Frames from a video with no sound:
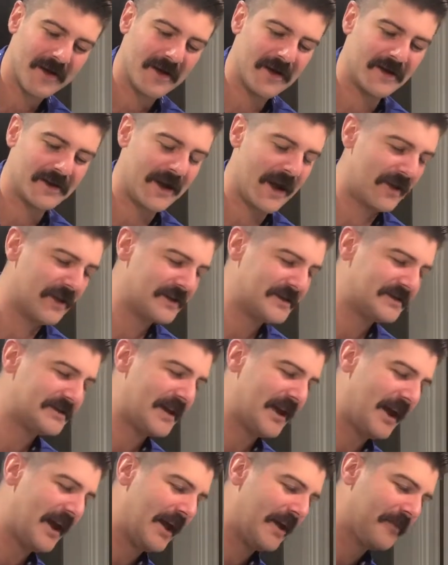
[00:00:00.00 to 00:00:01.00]
Now they
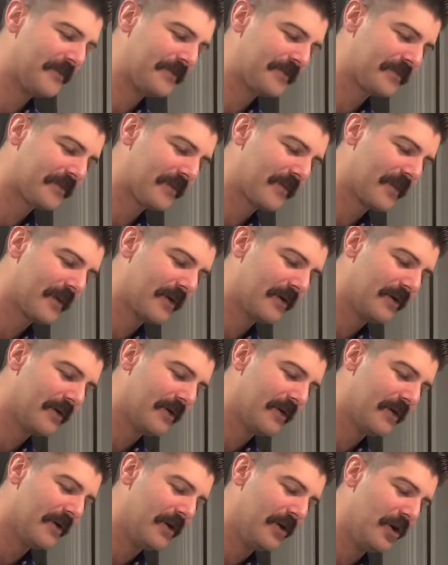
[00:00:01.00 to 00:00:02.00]
say
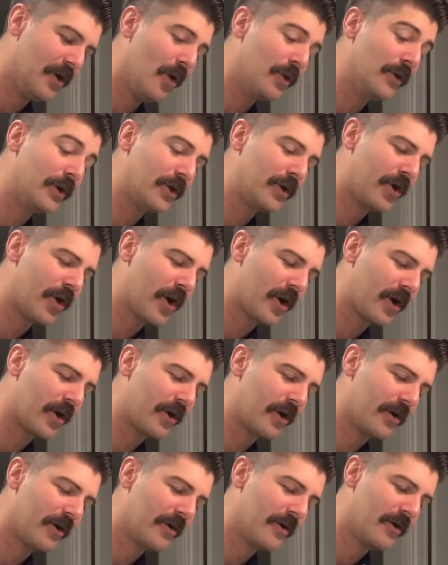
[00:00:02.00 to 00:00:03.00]
you only cook
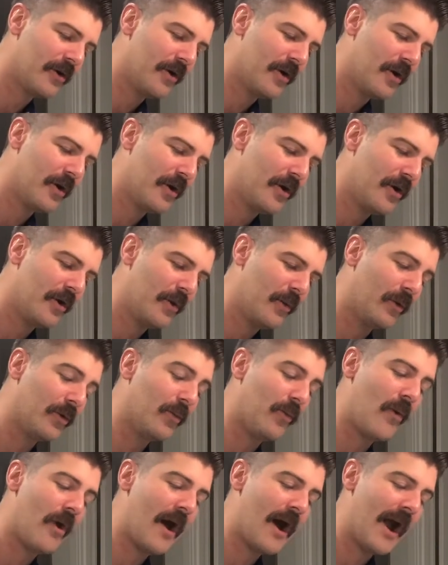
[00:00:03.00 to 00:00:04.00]
with
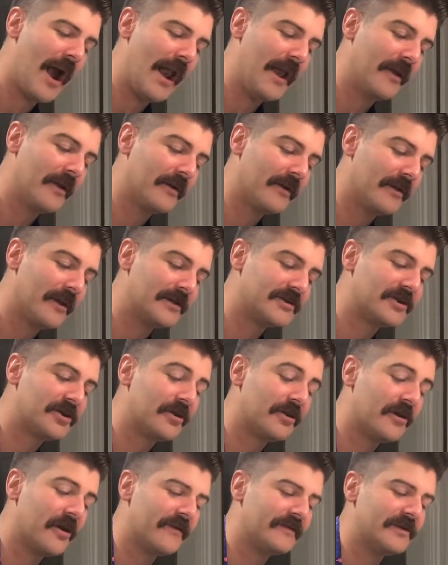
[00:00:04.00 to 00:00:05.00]
wine that's
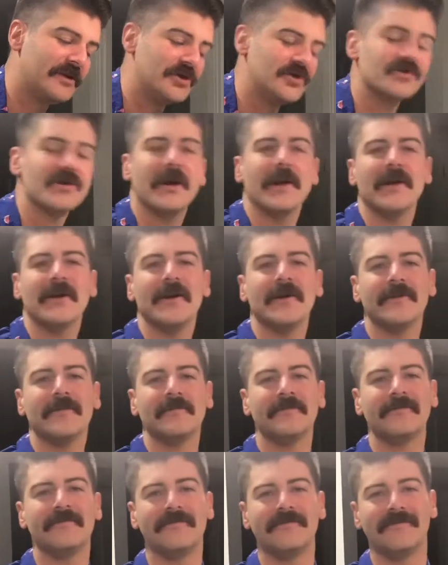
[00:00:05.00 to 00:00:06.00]
good enough to drink.
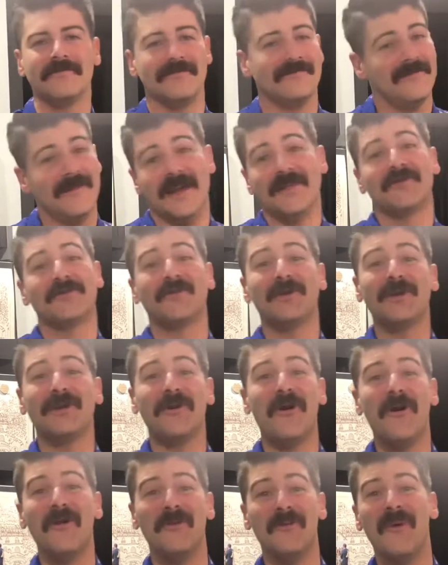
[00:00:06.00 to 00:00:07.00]
That's really
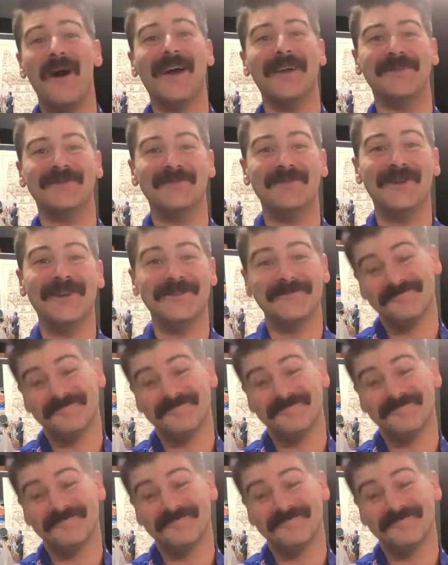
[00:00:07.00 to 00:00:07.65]
all the wine to me.